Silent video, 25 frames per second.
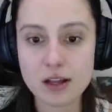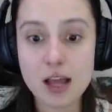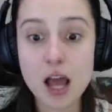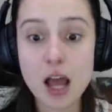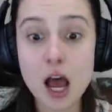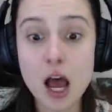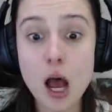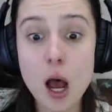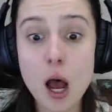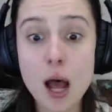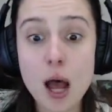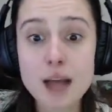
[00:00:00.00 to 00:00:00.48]

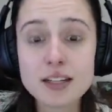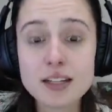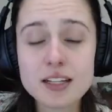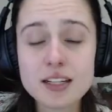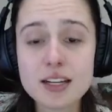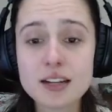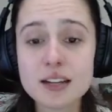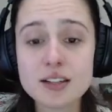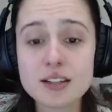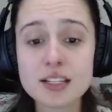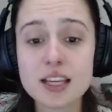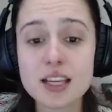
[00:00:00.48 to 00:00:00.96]
Hunt
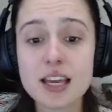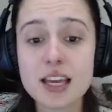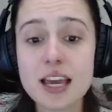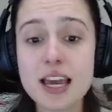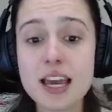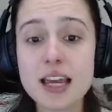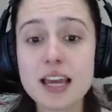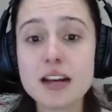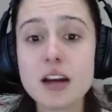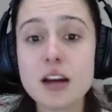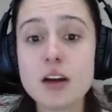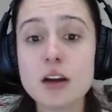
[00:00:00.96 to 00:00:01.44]
his
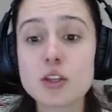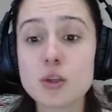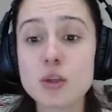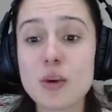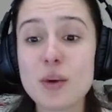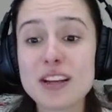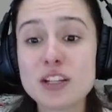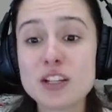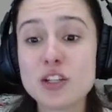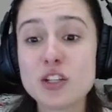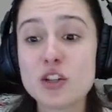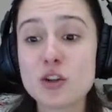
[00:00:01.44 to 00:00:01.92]
kin! So I
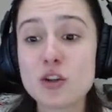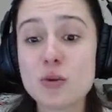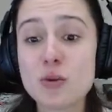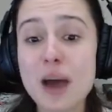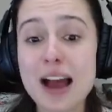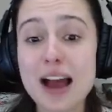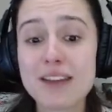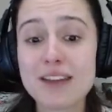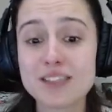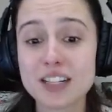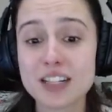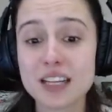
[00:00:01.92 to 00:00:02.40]
do
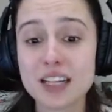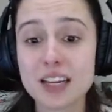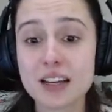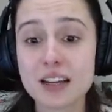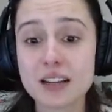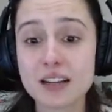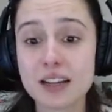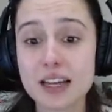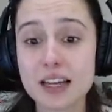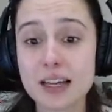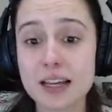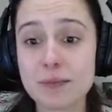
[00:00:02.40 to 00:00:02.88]
have to
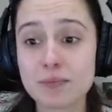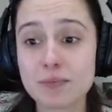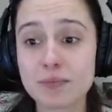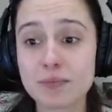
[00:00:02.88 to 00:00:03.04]
kill it.